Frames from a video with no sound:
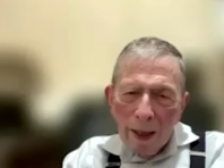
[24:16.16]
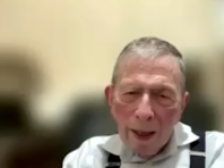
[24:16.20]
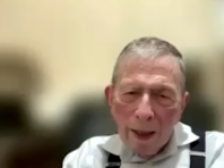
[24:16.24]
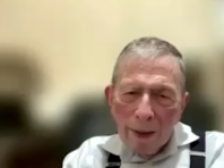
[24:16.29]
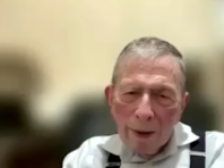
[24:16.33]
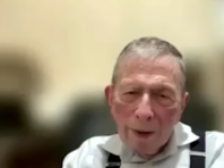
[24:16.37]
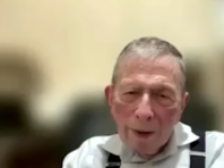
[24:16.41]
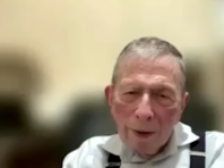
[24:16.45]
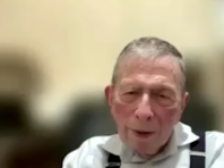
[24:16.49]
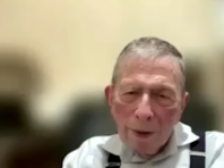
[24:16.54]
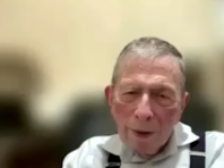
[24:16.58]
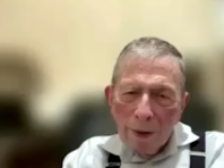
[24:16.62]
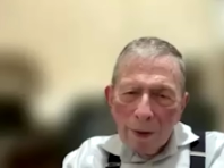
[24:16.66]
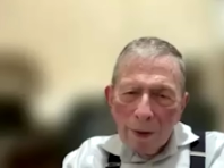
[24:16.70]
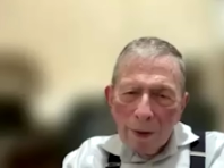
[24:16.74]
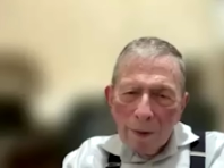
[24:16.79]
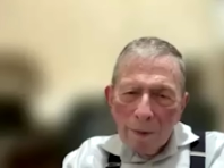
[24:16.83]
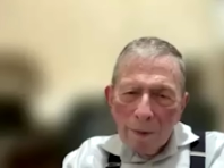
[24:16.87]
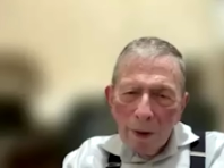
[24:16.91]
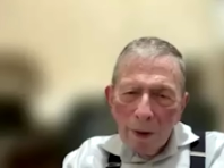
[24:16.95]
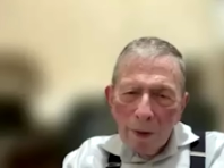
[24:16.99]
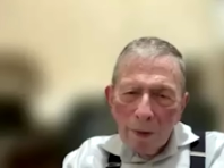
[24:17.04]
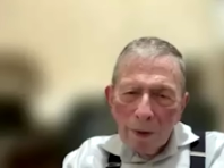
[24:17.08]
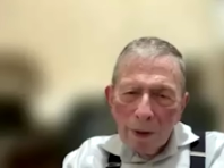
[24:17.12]
I knew
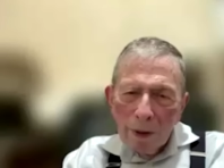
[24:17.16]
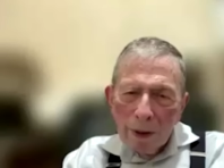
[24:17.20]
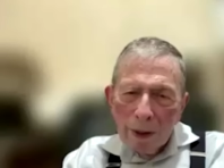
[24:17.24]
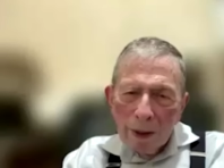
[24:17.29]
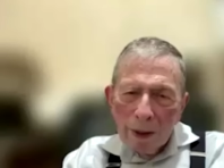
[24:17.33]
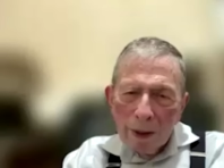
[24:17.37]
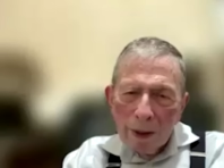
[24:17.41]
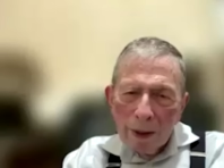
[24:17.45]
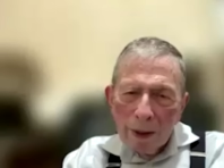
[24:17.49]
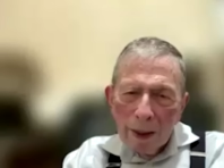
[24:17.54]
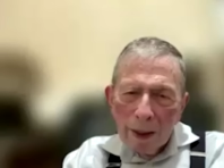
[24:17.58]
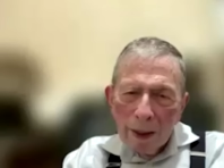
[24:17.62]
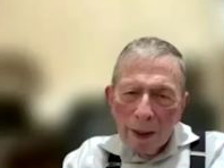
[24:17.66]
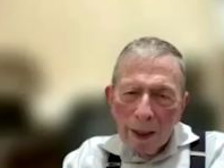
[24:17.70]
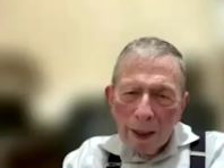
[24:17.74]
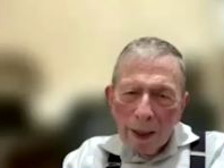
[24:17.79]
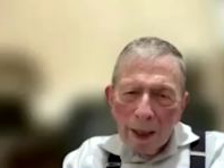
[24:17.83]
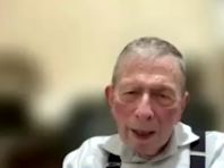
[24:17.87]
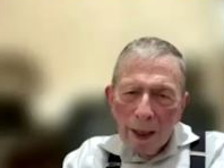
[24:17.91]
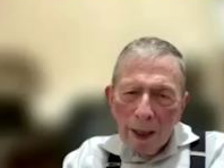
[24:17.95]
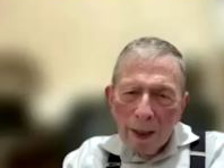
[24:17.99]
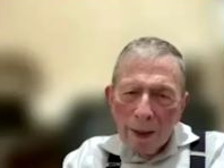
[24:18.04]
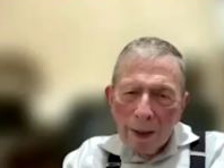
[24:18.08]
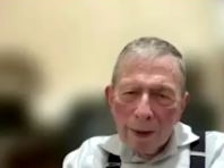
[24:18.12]
him only
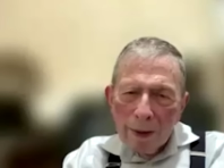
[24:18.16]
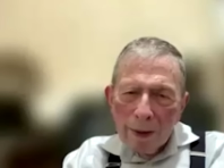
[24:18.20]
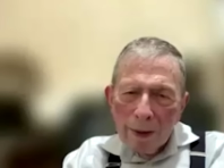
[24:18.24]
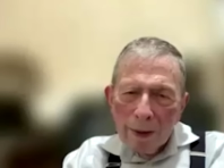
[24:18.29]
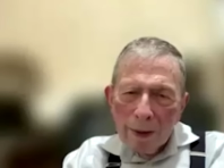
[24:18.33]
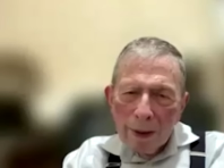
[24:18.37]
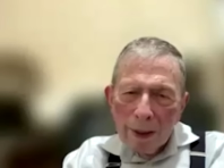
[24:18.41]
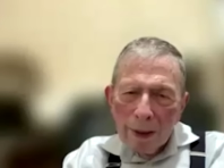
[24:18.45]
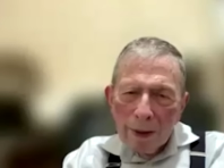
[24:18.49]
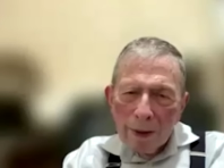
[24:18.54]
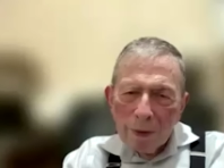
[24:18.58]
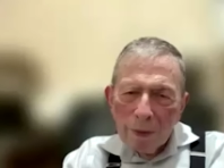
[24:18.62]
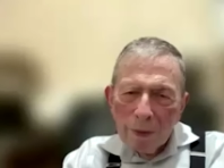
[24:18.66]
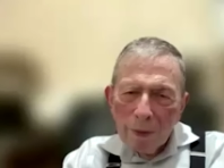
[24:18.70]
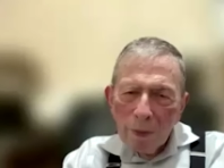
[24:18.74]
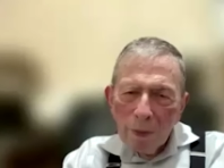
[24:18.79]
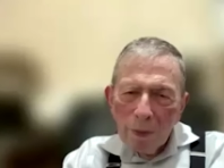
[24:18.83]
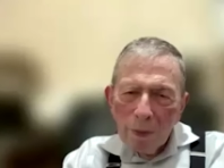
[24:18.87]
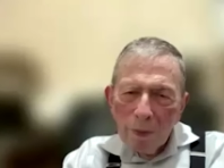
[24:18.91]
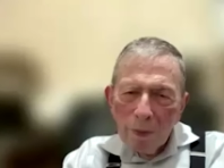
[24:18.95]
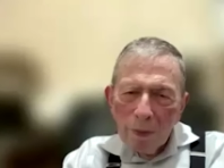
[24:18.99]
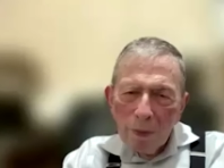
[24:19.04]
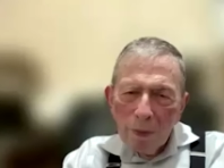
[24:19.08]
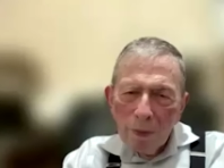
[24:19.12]
as
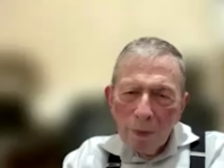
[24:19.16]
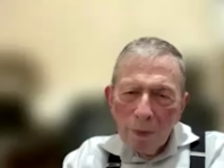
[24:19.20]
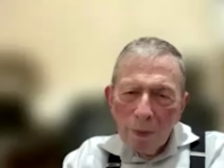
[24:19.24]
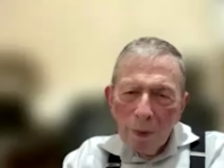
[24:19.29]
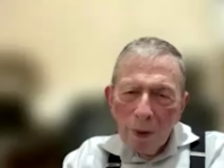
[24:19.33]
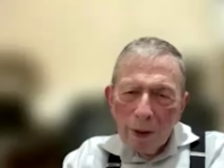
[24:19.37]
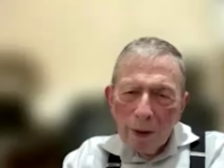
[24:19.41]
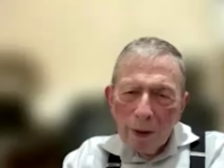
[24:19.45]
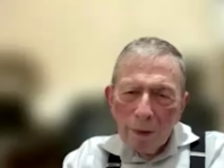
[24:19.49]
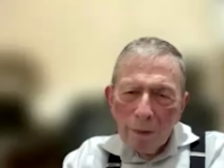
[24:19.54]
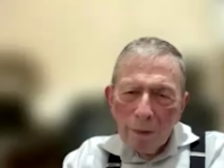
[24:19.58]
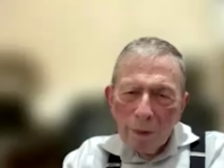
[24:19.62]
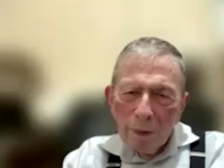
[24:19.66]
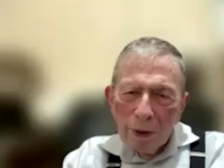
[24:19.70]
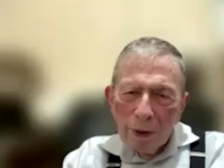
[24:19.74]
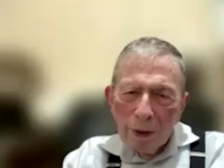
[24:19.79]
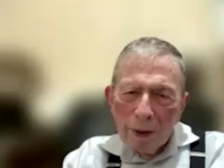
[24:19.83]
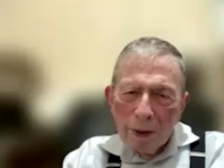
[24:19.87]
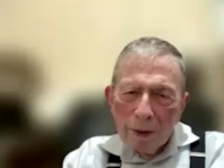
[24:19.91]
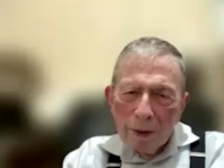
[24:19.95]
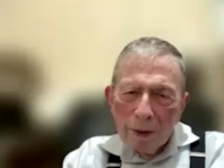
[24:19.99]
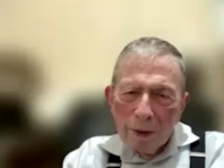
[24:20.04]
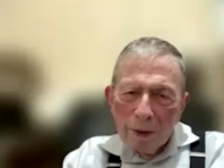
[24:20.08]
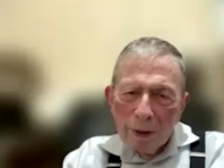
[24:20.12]

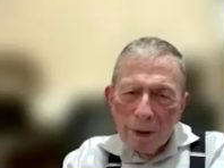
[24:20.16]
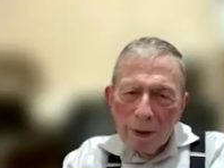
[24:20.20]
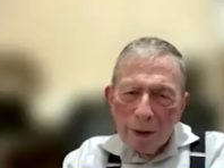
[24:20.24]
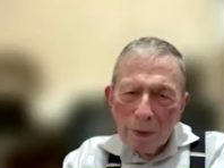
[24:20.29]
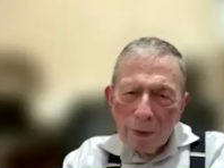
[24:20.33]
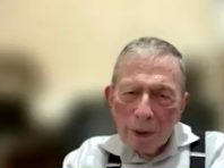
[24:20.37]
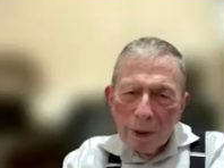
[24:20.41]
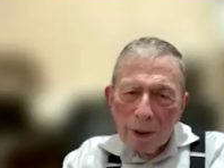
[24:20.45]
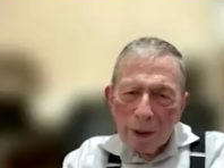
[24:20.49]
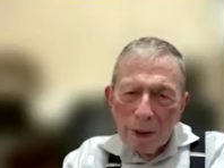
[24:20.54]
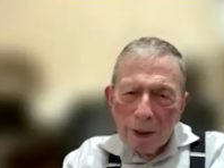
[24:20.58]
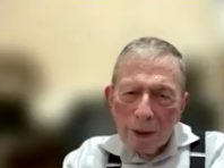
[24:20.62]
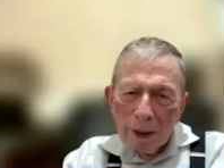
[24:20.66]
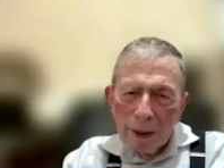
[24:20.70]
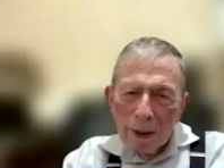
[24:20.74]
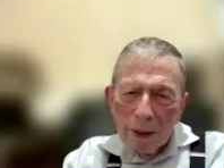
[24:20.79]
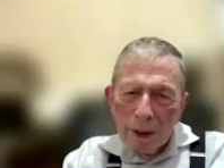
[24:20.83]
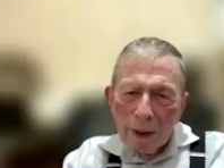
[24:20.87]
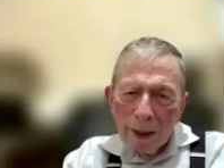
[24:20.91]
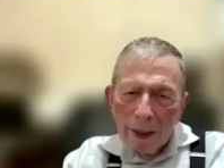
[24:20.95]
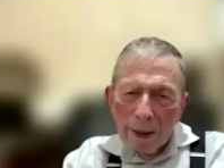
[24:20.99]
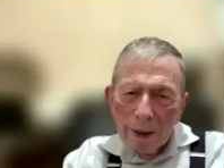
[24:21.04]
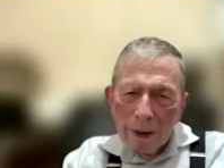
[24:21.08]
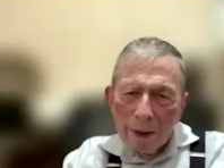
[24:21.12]
wonderfully sweet
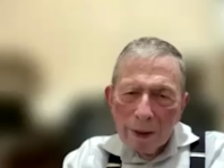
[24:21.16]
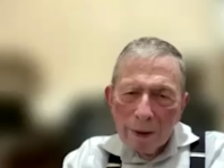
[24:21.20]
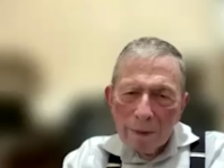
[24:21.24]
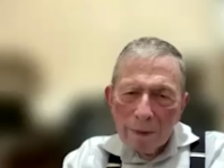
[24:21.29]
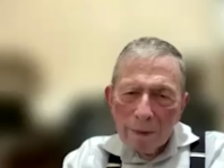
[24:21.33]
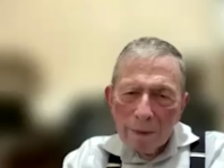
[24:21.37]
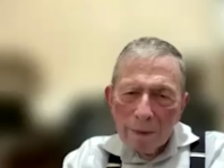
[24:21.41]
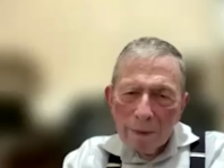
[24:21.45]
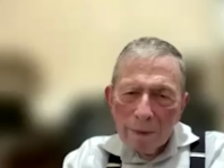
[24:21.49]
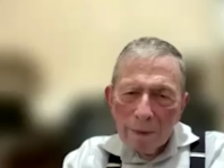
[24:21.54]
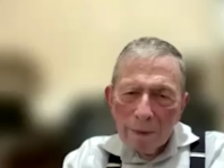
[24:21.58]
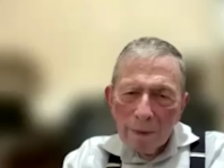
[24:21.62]
and nice.